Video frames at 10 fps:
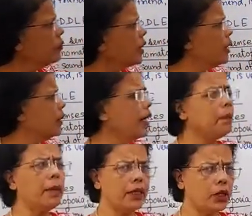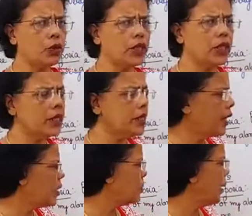Then punctuations and
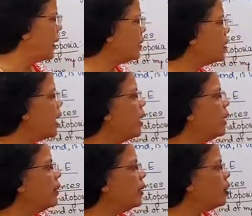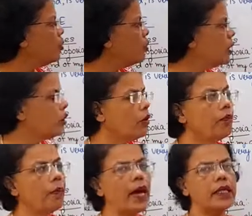spellings. Then usage of
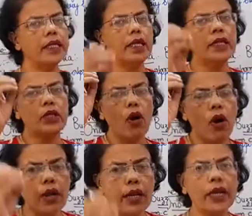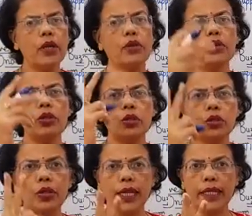past tense. Only use 2
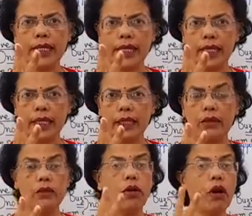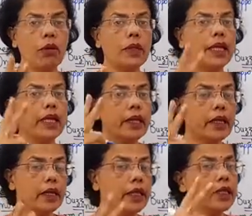tenses. Normally
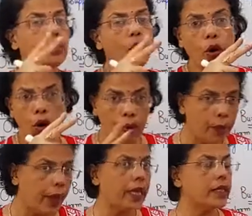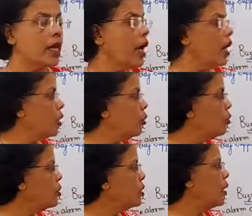it is always
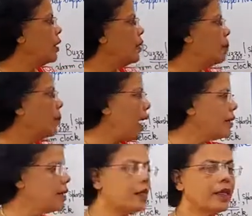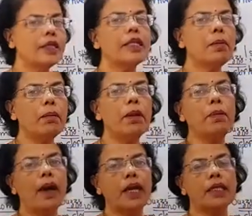used past tense, simple
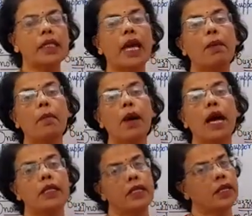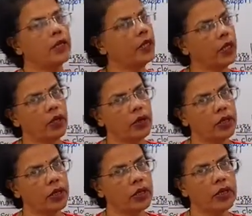past and past
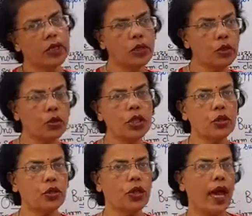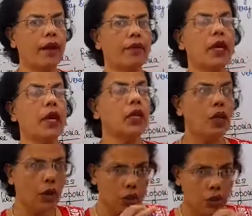continuous. The story should have or
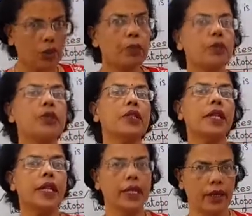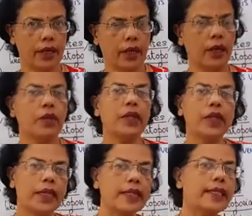should proceed with
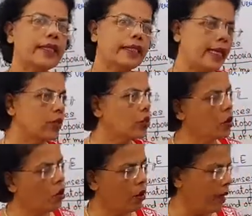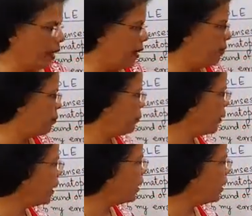this tense only. Fine.